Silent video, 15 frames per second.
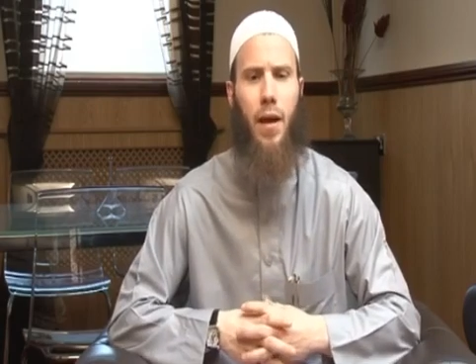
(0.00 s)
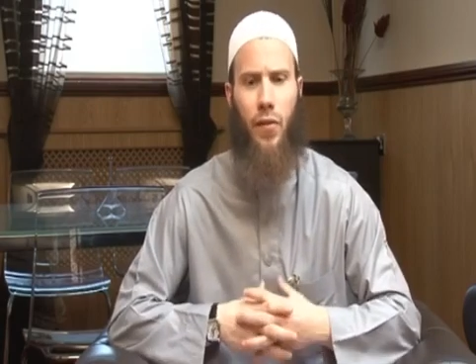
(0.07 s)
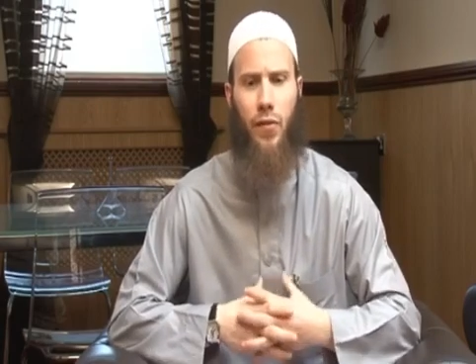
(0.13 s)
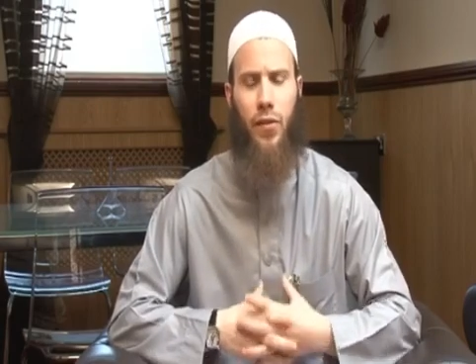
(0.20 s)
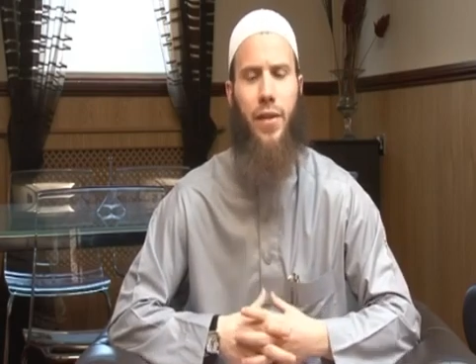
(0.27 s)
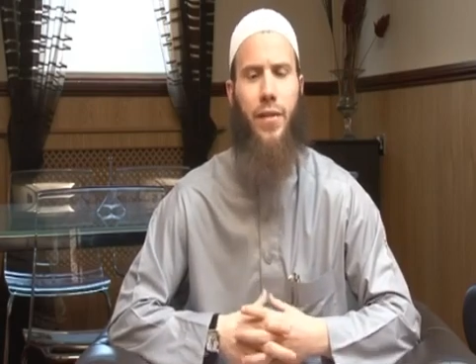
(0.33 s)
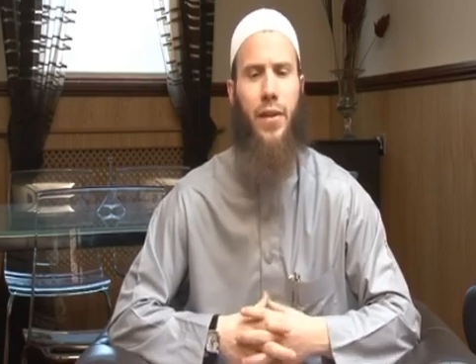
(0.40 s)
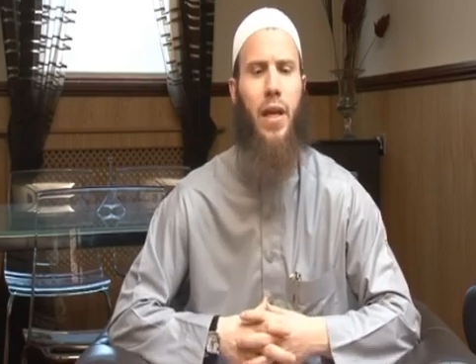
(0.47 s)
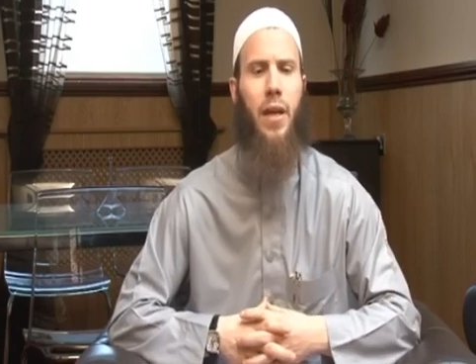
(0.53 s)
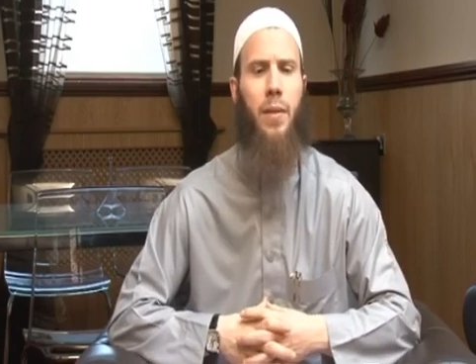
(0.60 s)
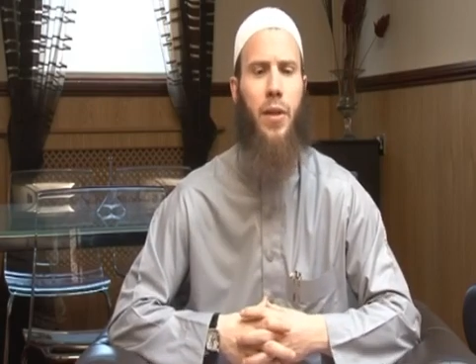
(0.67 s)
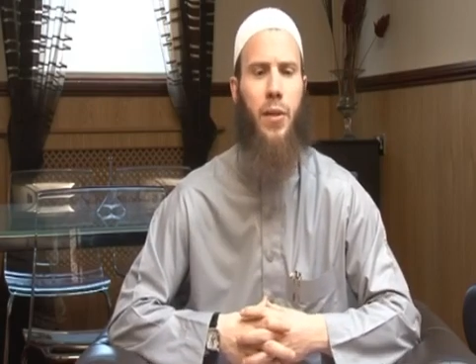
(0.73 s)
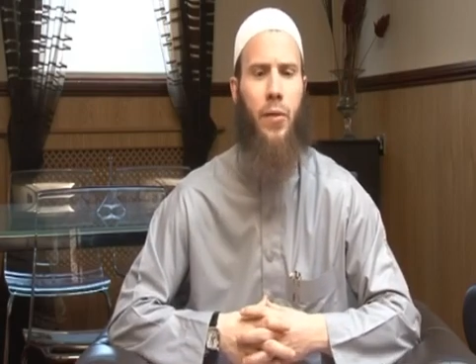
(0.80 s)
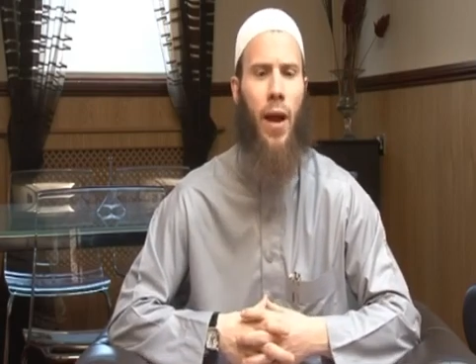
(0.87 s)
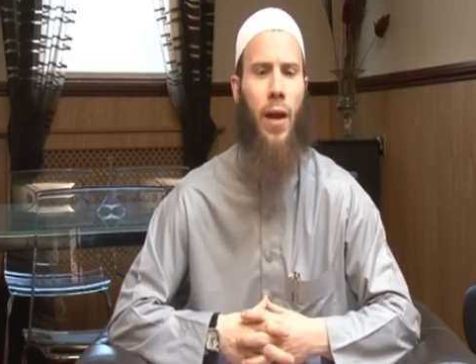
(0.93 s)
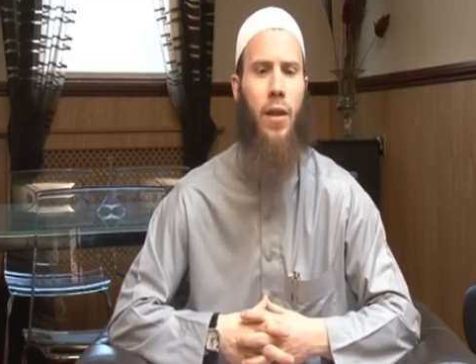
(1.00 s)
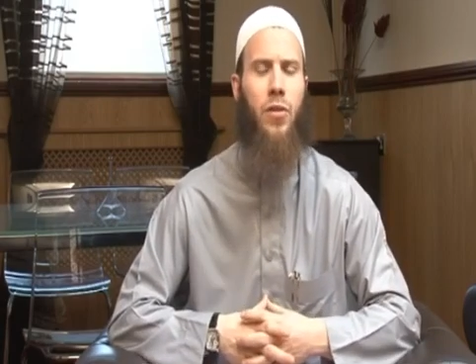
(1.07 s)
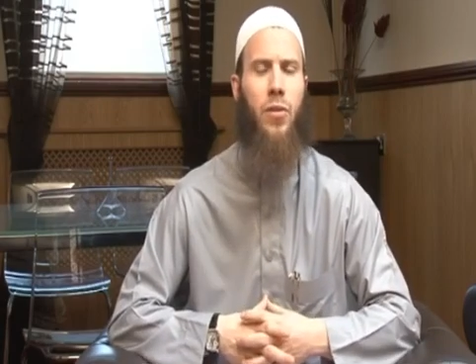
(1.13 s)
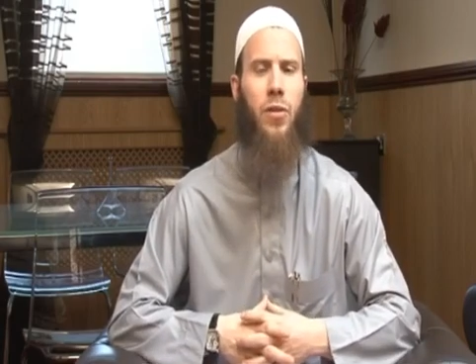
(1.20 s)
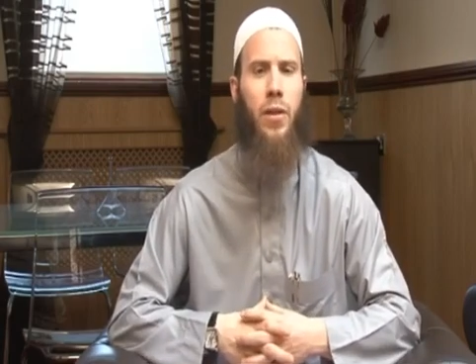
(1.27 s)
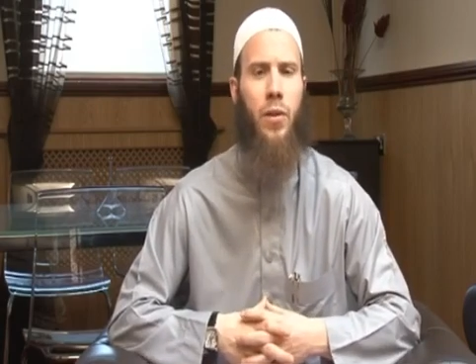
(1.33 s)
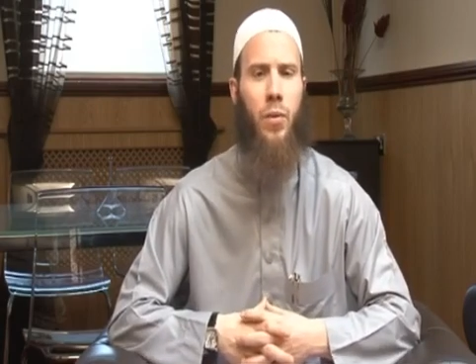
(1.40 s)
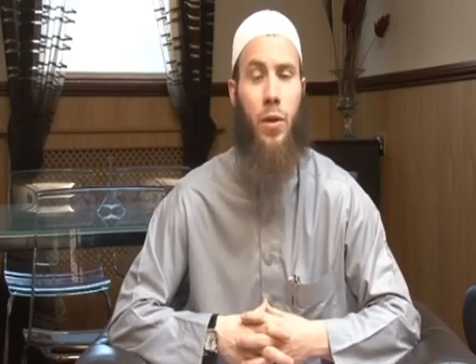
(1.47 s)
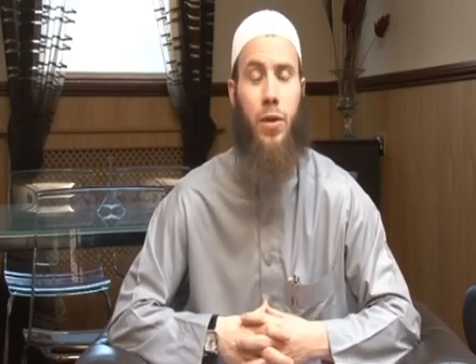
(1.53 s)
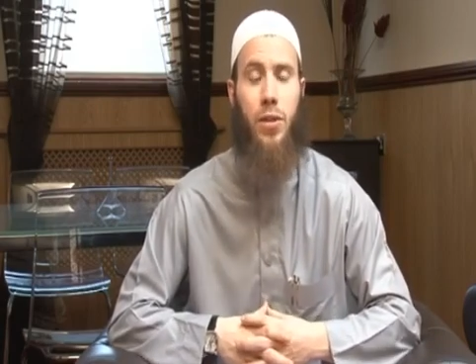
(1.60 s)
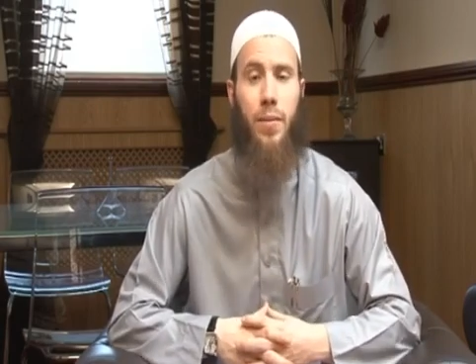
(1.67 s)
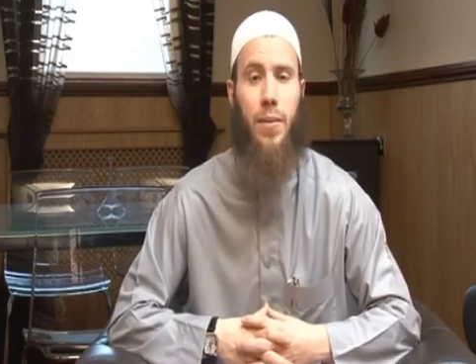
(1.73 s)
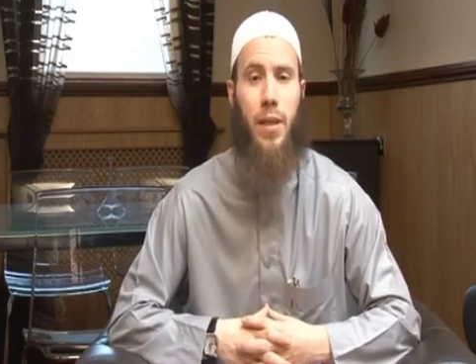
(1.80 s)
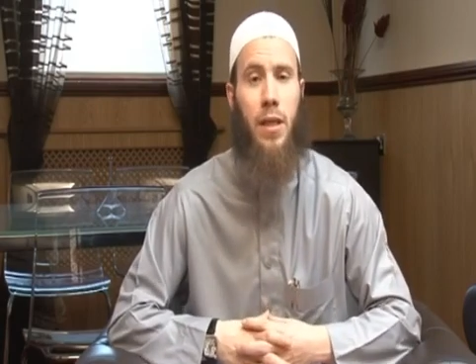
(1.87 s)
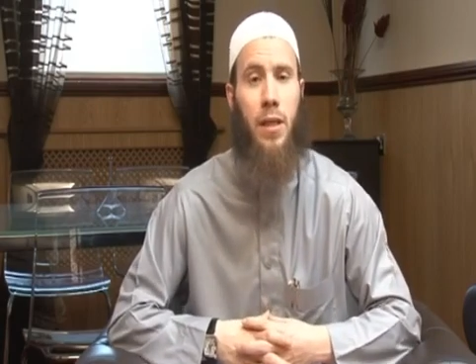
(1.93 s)
of giving Him the gratitude and the
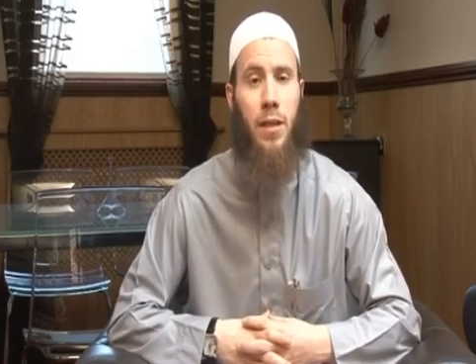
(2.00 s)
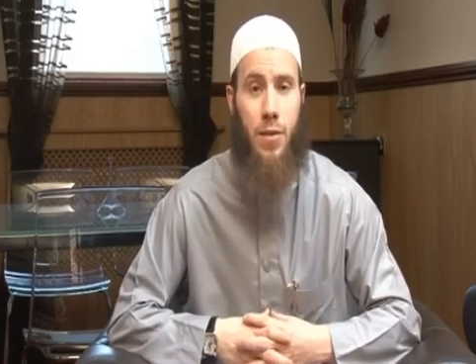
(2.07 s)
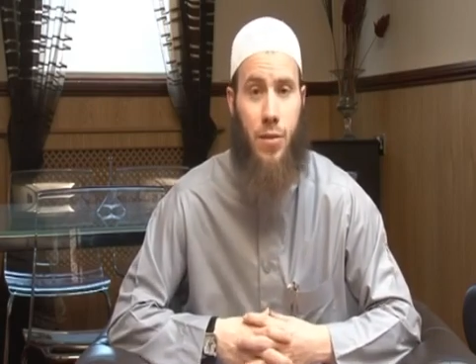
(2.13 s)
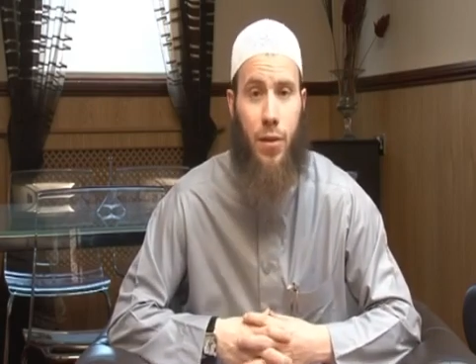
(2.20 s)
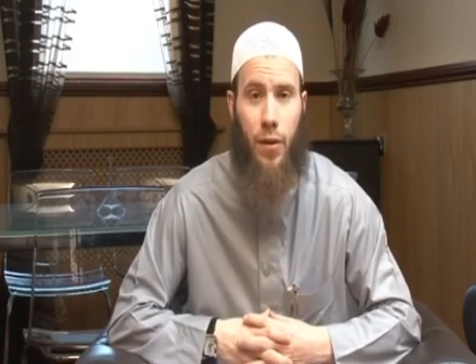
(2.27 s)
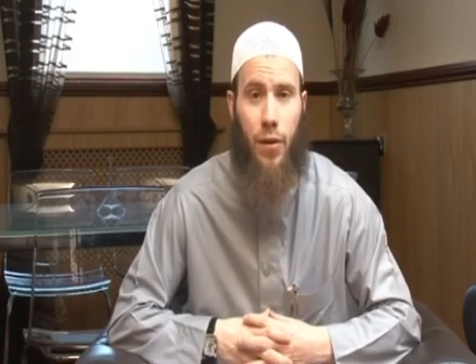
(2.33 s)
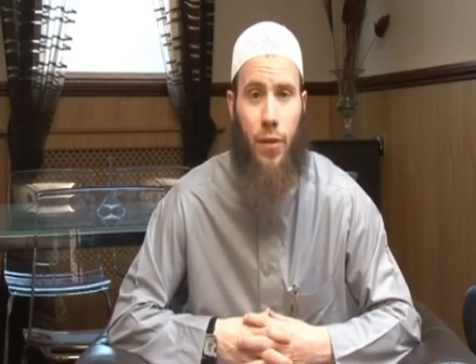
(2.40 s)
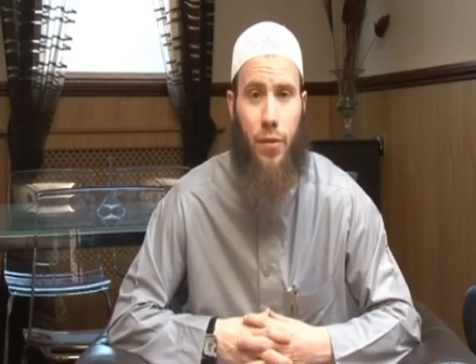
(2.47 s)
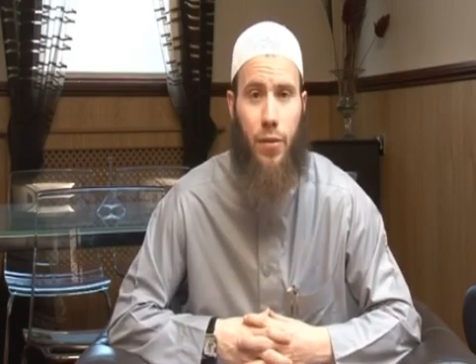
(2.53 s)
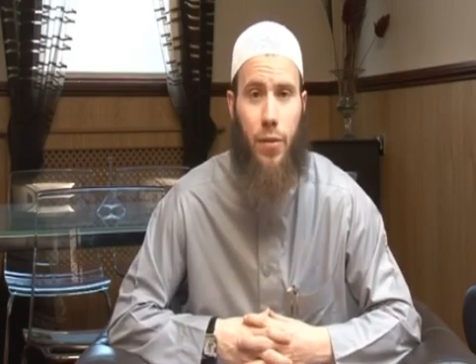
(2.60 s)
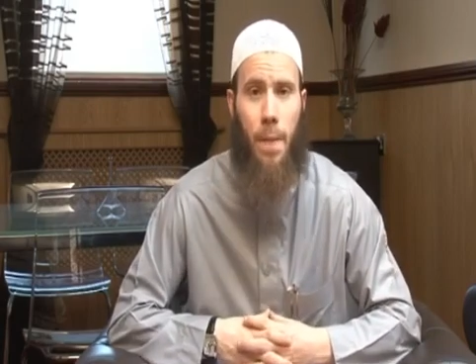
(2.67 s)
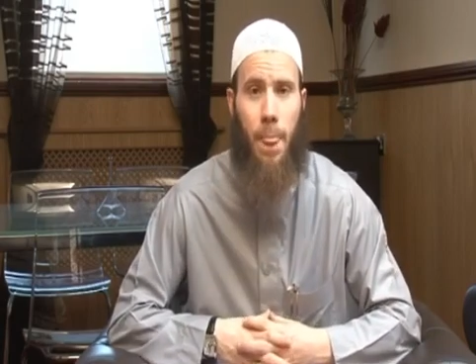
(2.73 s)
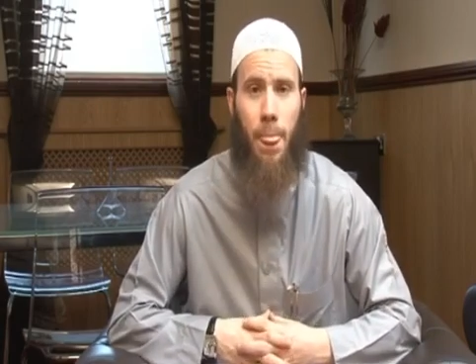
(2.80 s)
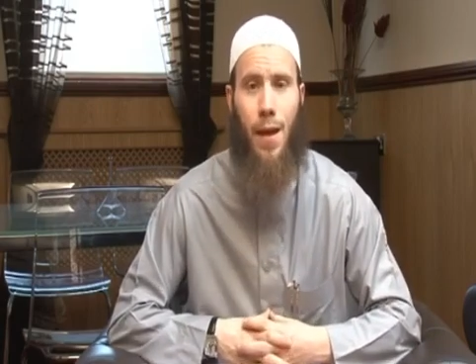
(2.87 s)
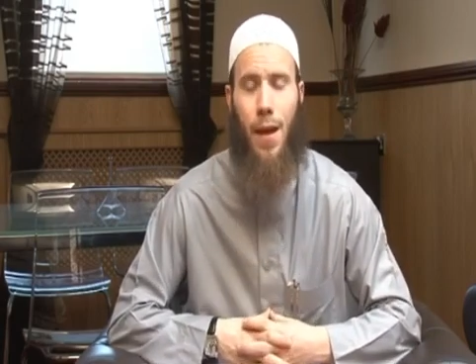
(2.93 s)
worship that He deserves.